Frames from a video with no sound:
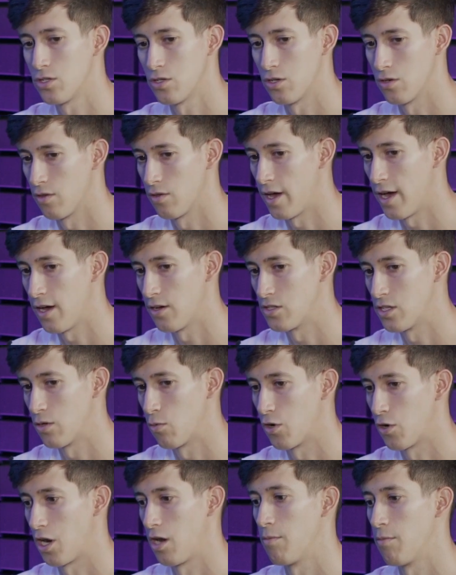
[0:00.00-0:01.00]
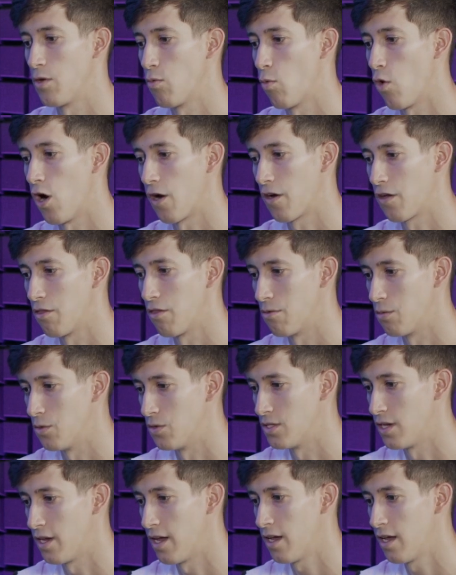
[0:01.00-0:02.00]
So the house that we're going to be walking
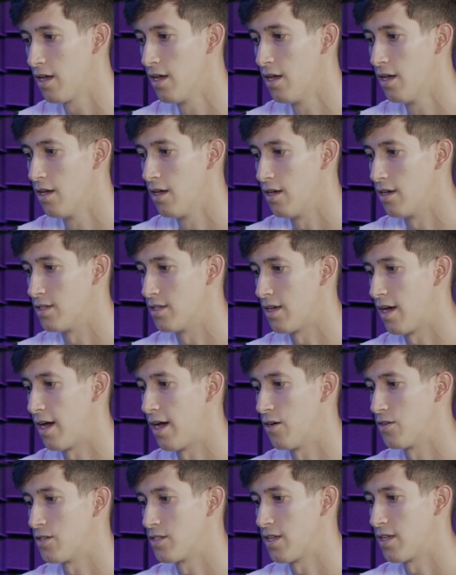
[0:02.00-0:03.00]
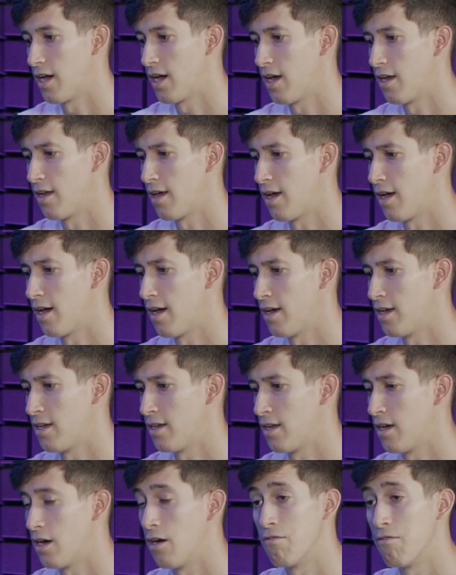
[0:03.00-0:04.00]
through today is a house that
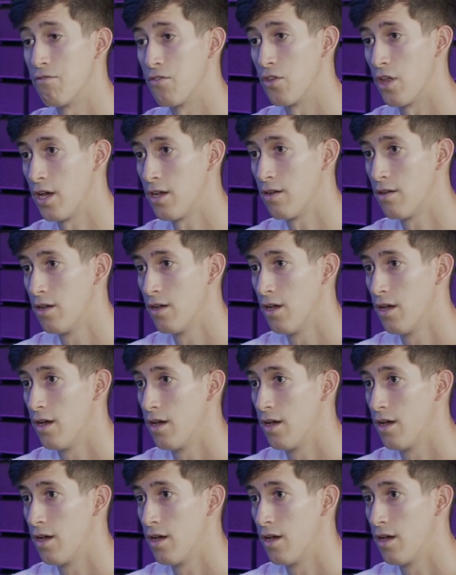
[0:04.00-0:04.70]
had a flood.